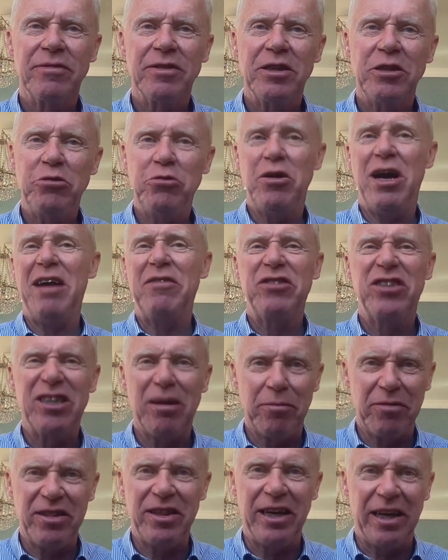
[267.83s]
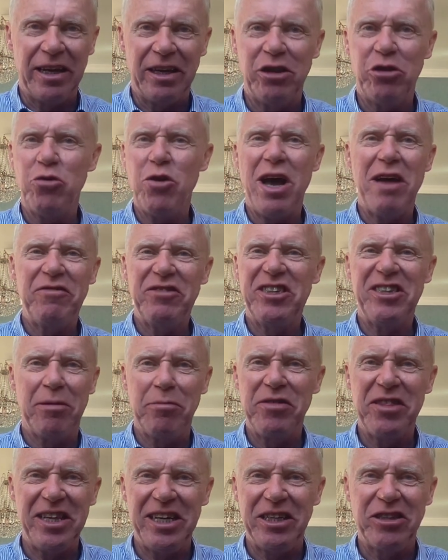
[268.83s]
You have
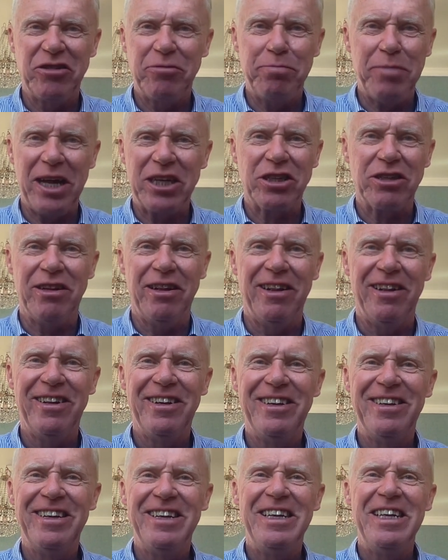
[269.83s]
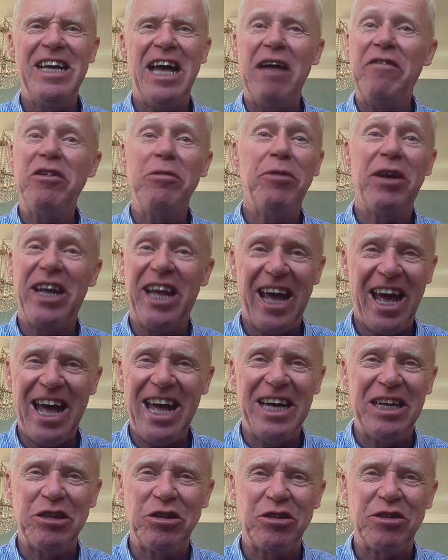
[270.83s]
something special. Everybody
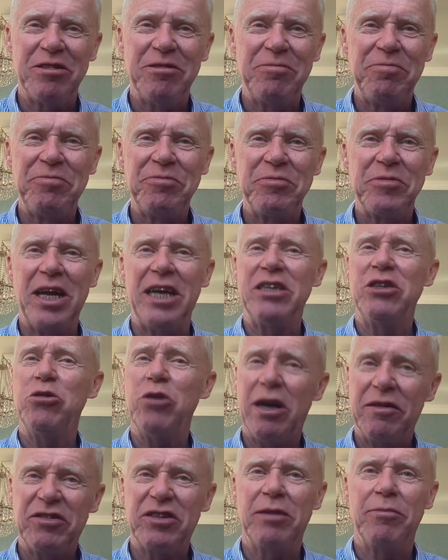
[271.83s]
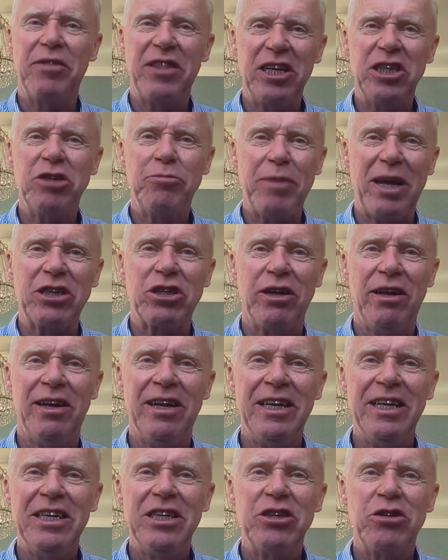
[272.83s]
has, and you have something special.
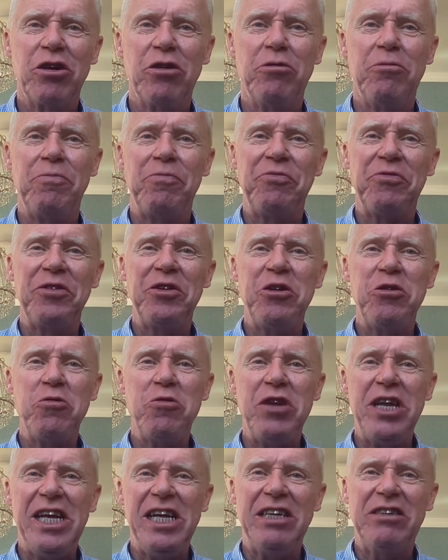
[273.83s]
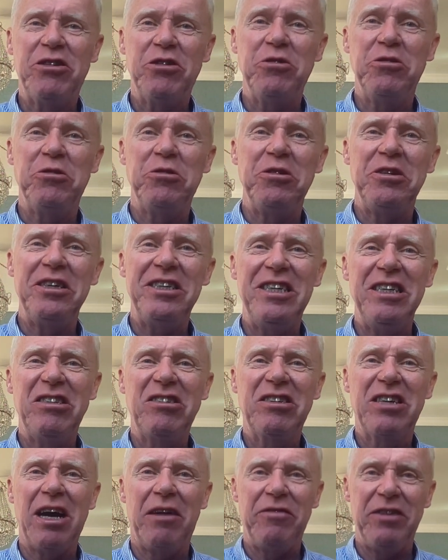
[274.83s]
So you need to
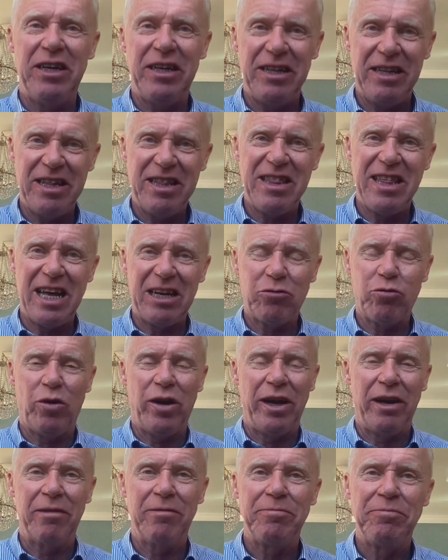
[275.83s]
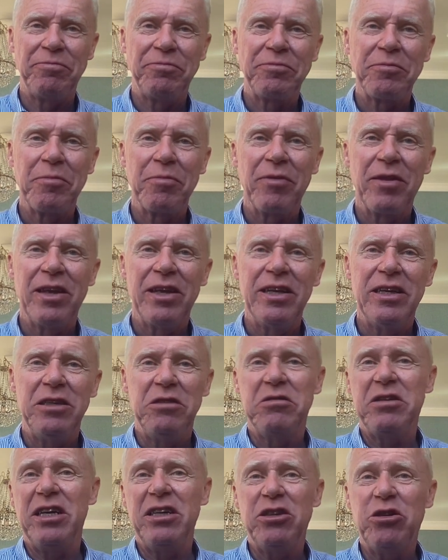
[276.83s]
discover that one.
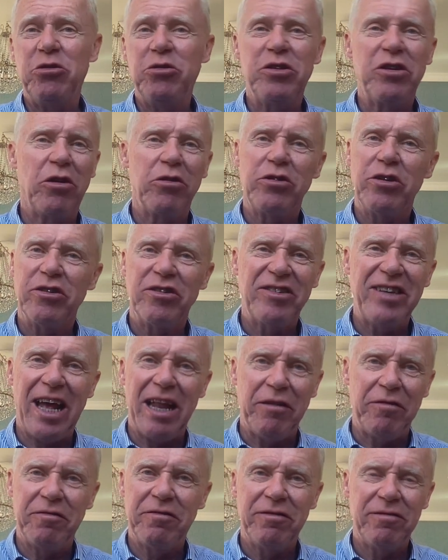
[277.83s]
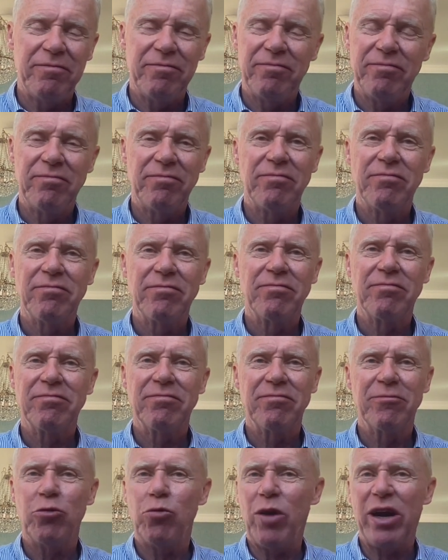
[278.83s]
You can do it on yourself.
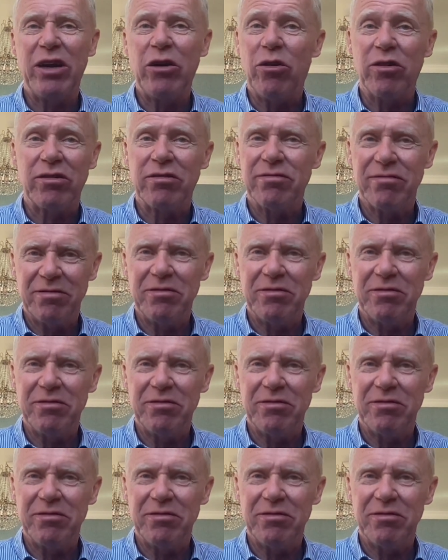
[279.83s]
Why not?